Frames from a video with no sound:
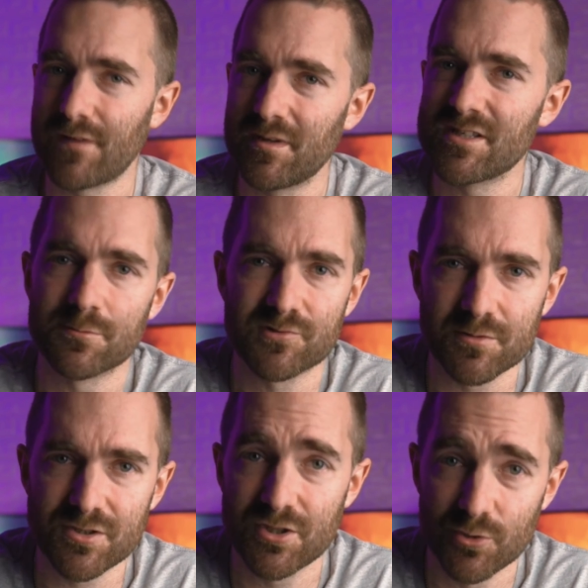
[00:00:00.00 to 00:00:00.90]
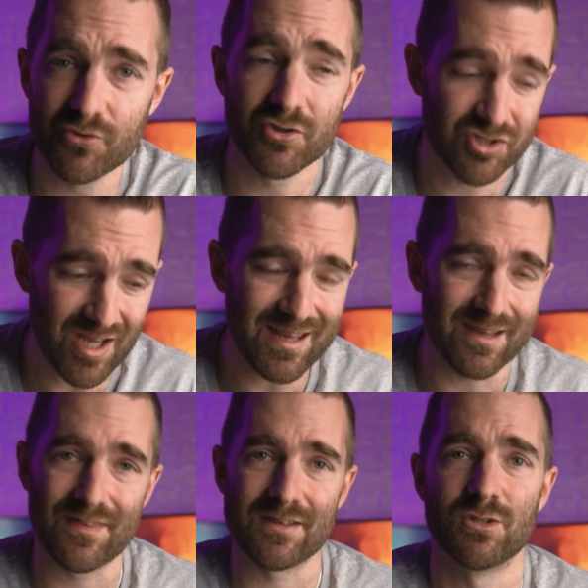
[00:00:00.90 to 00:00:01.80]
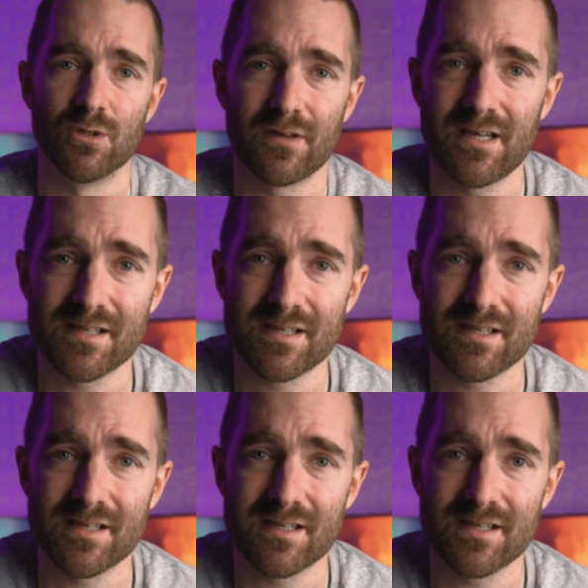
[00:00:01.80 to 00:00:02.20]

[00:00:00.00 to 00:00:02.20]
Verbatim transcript: family subscription, you can also share that 2FA